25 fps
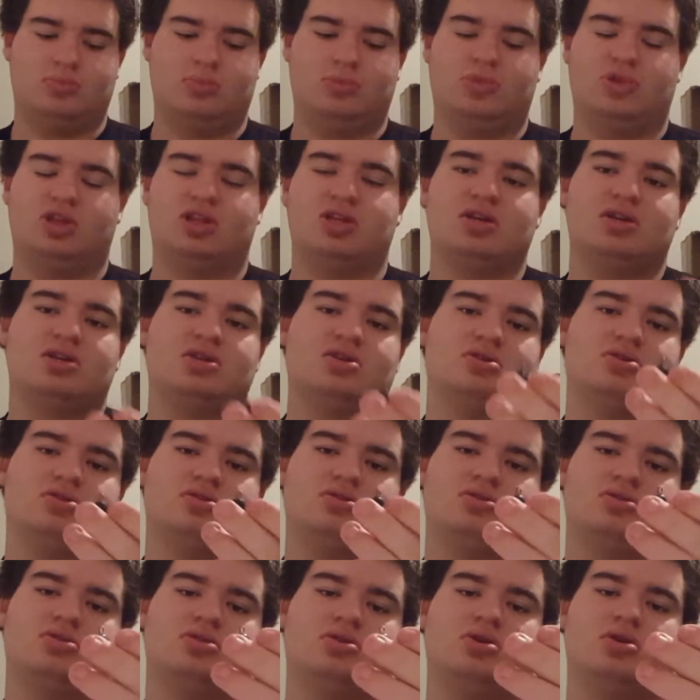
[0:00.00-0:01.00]

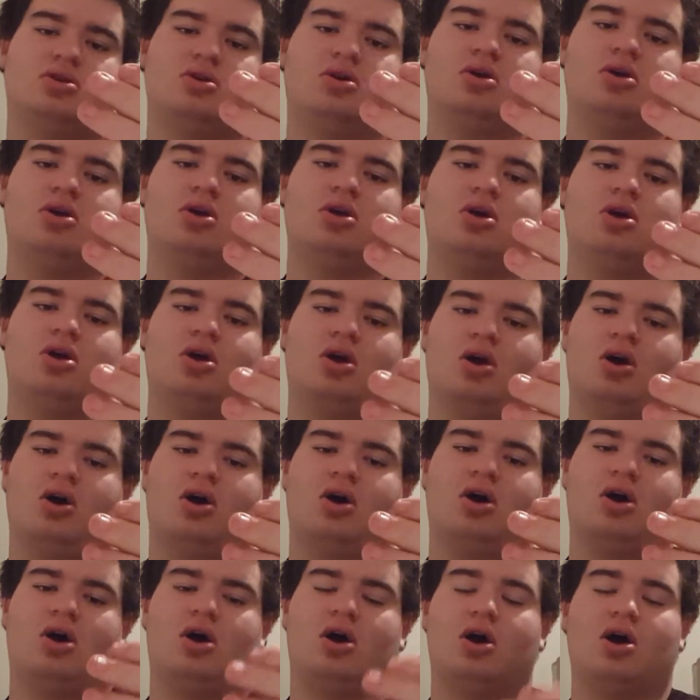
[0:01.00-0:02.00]
These
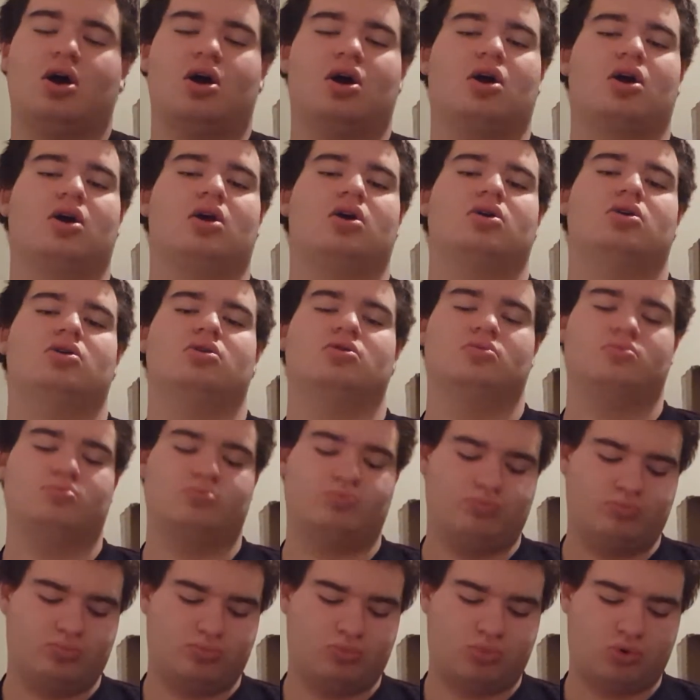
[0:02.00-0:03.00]
are
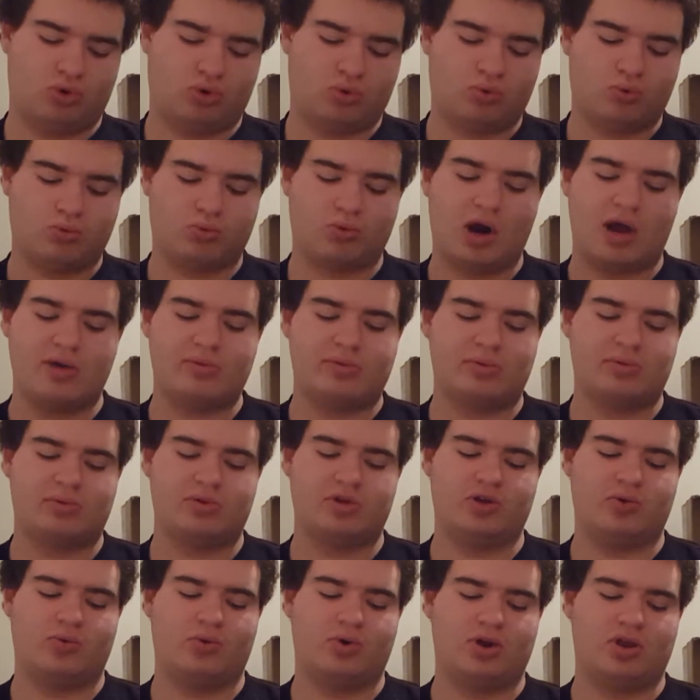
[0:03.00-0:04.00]

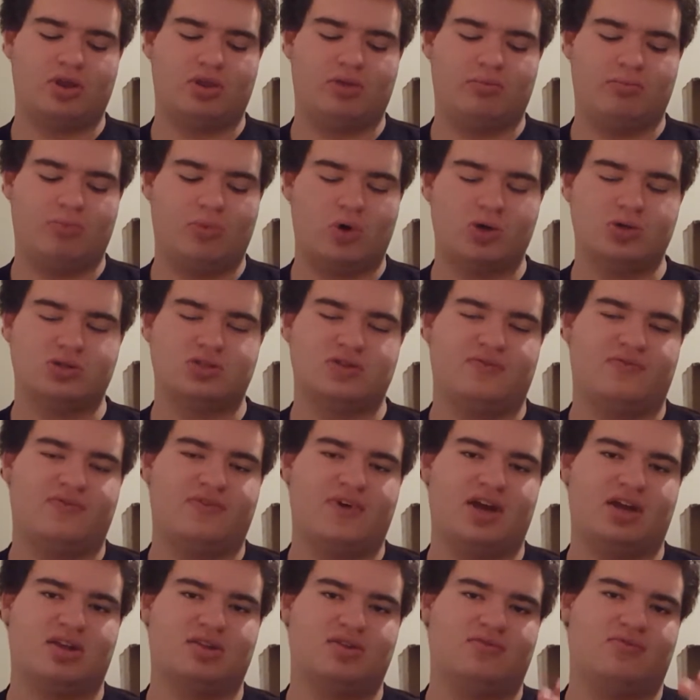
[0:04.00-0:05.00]
probably one of the most
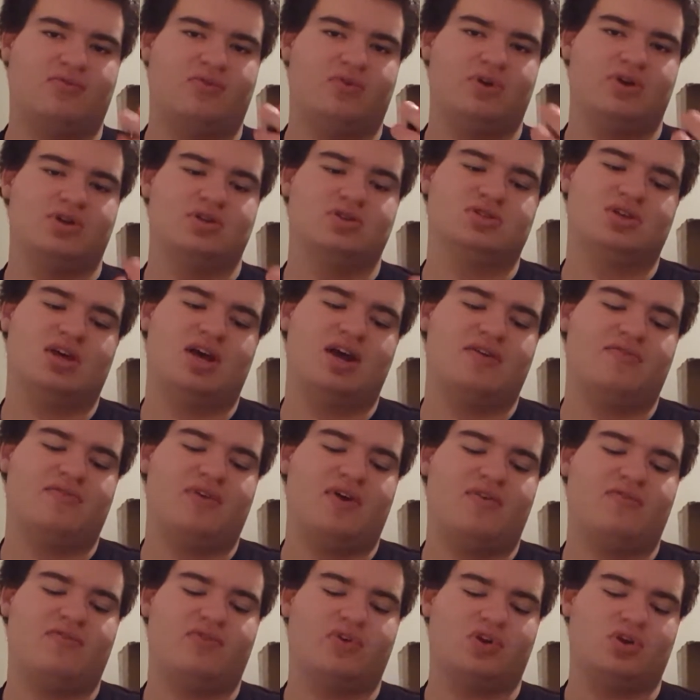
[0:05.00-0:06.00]
effective ways I've
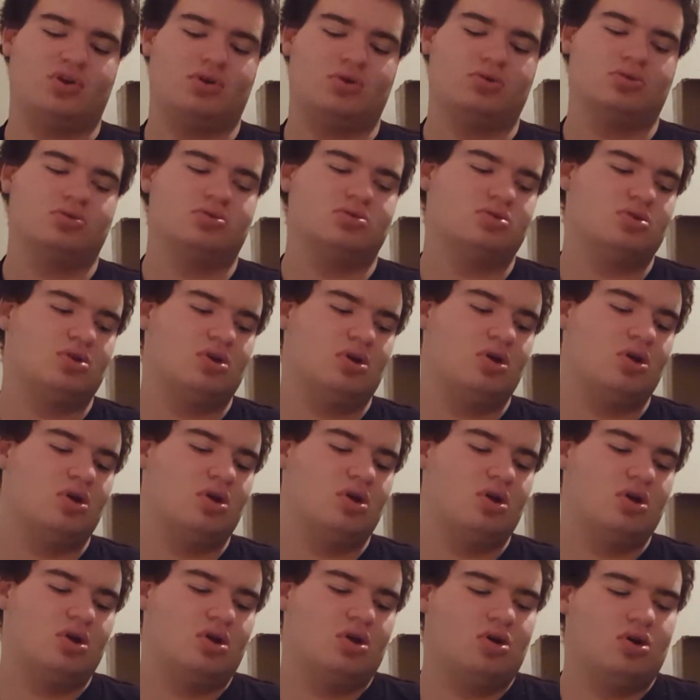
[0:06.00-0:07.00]
ever used
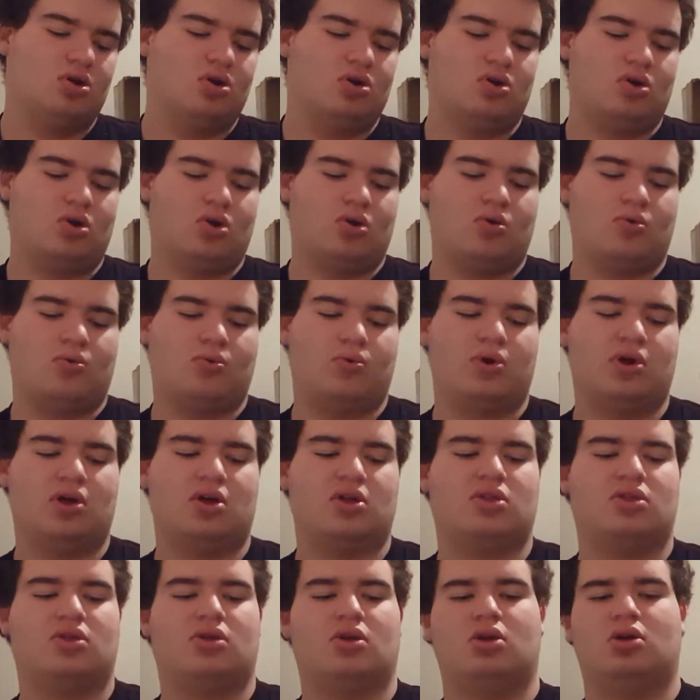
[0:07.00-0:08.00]

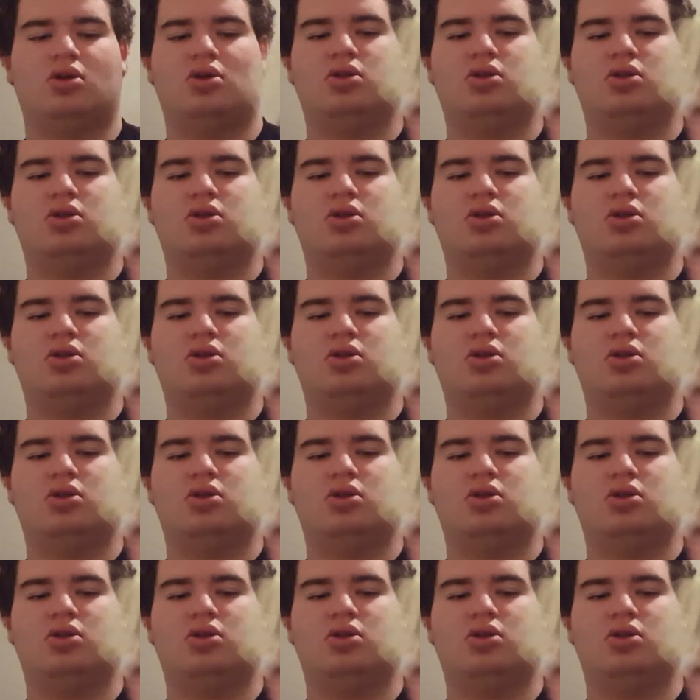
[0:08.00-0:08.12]
with